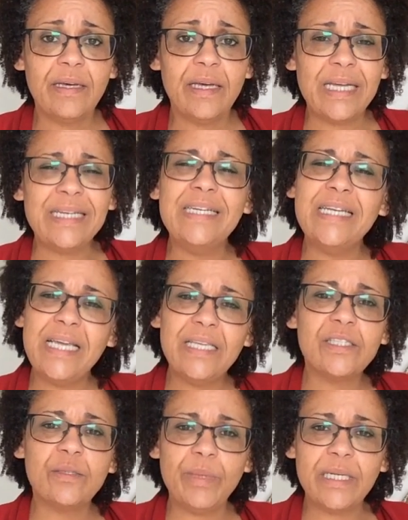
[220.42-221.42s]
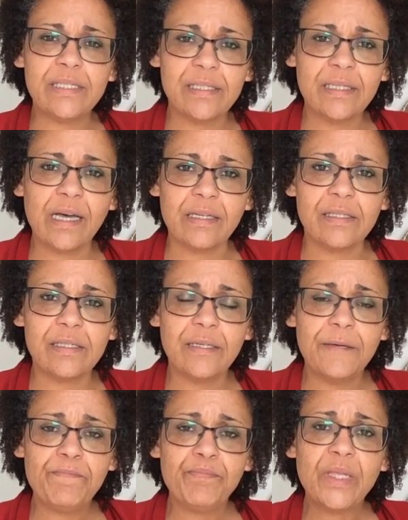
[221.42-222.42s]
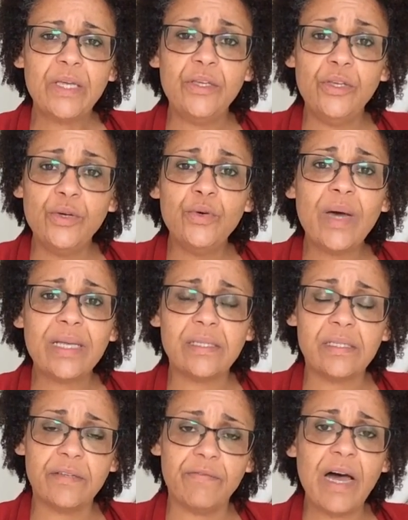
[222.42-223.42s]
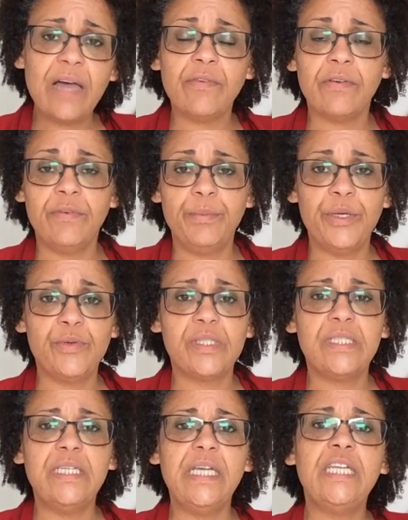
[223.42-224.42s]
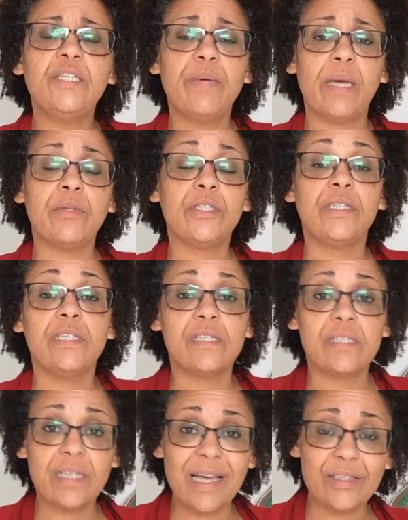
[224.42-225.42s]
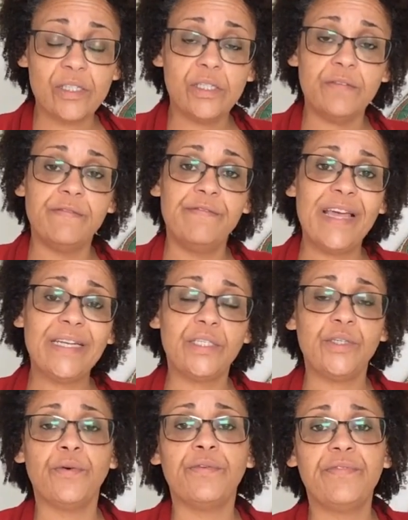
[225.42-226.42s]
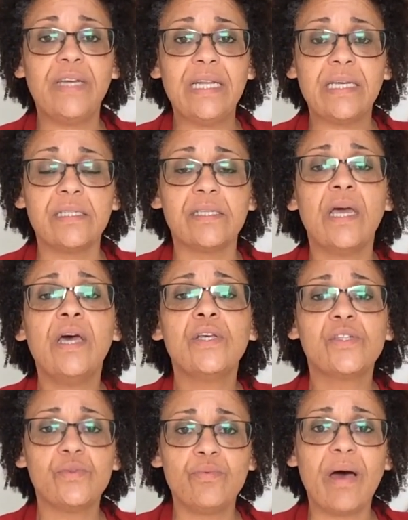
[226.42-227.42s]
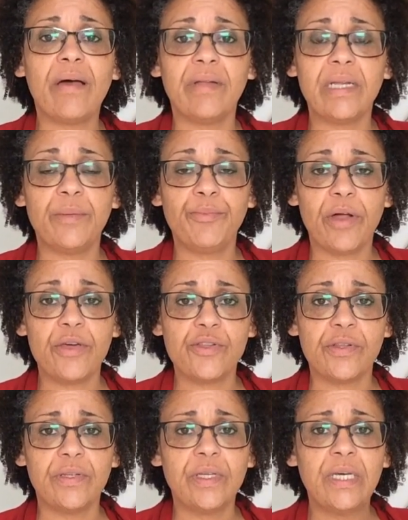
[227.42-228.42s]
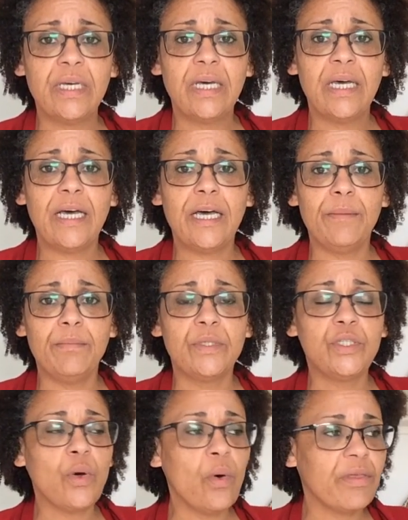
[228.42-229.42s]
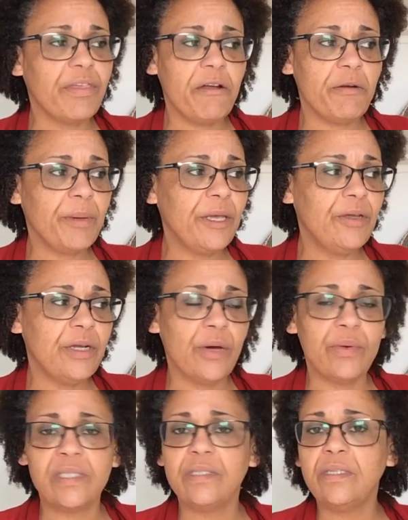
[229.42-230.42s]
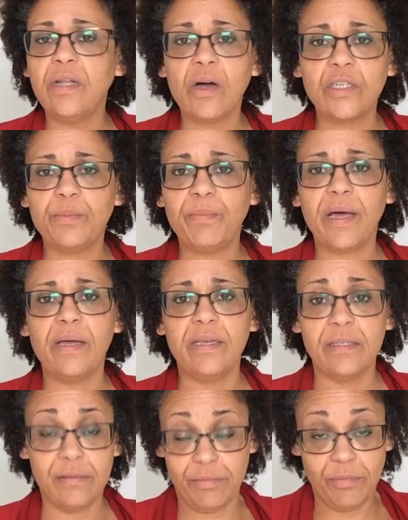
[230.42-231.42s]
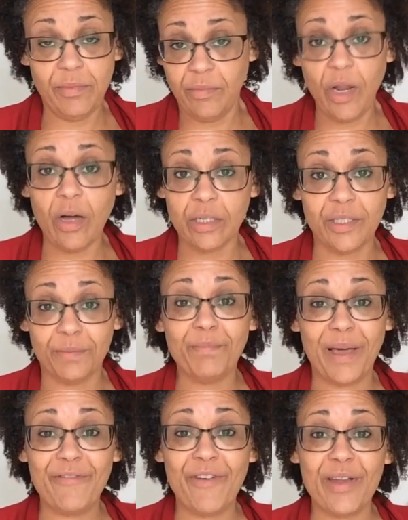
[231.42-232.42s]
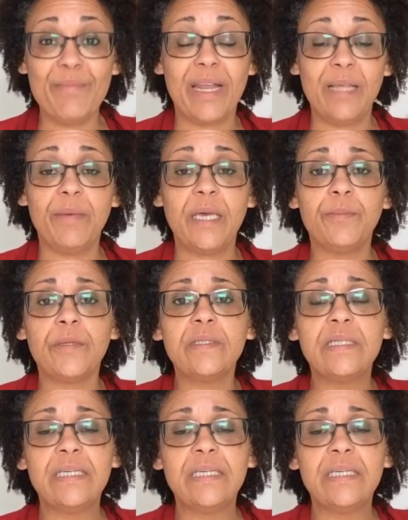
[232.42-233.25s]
It needs to be discussed. You, as a survivor of abuse, need to be able to discuss, to vent your feelings surrounding depression. Talk therapy, is not by very many people,